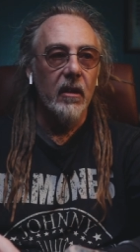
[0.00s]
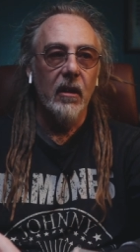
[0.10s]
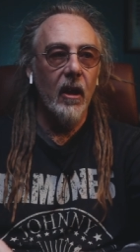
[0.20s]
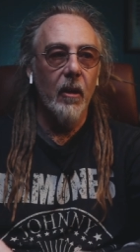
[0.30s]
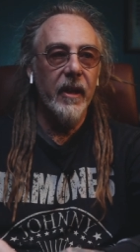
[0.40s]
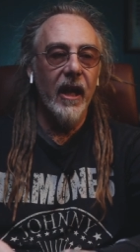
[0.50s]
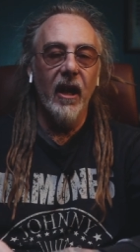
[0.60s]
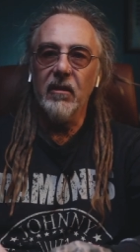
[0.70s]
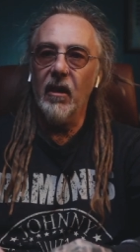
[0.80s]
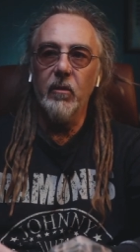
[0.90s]
you know, I mean,
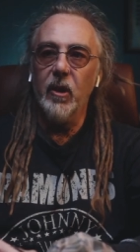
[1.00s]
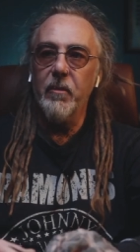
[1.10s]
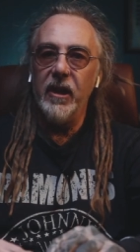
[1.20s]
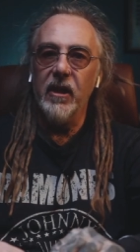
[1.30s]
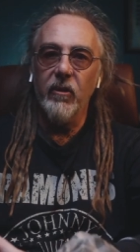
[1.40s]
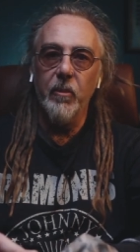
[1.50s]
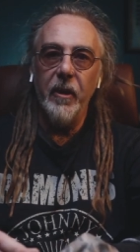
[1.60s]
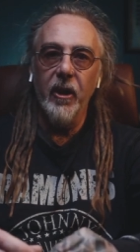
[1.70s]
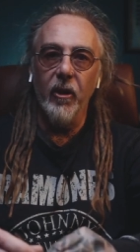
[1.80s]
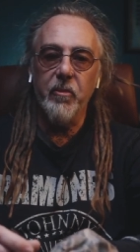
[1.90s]
I would imagine that would be
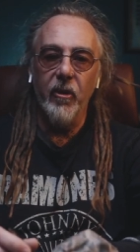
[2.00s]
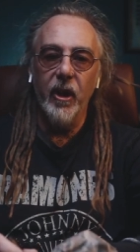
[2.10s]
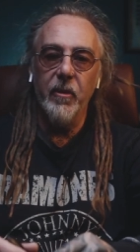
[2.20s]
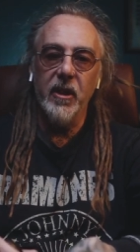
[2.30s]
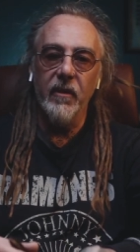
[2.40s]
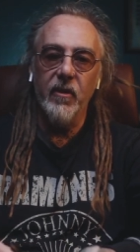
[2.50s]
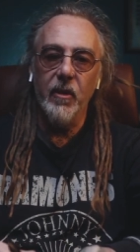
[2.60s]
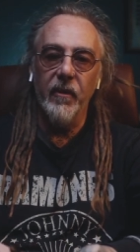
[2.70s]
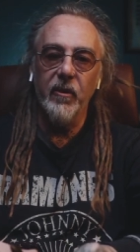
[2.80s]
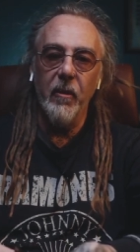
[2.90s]
cost prohibitive
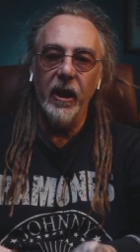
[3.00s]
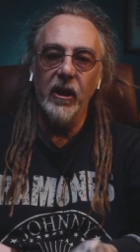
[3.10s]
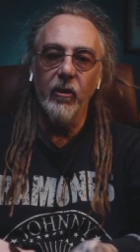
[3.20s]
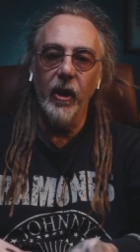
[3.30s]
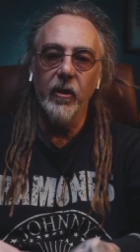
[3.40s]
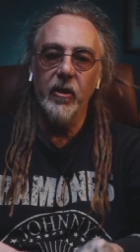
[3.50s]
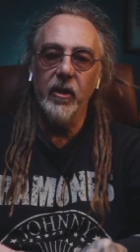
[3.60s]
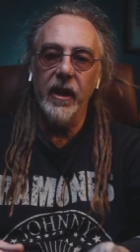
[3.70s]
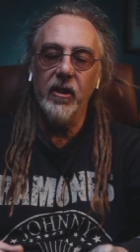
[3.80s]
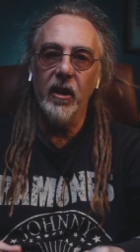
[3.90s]
to have to make your own to
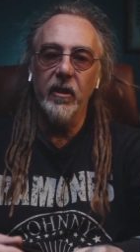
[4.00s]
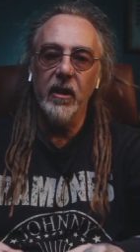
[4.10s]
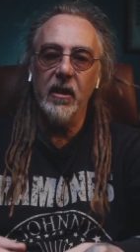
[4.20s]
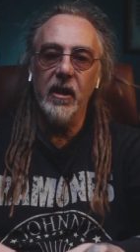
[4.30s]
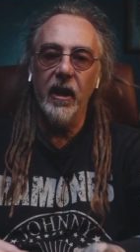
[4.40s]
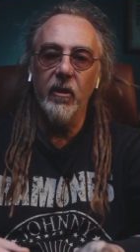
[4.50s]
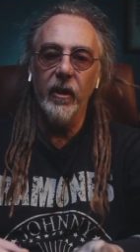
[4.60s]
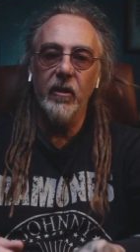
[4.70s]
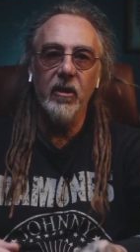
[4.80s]
then turn into tattoo ink,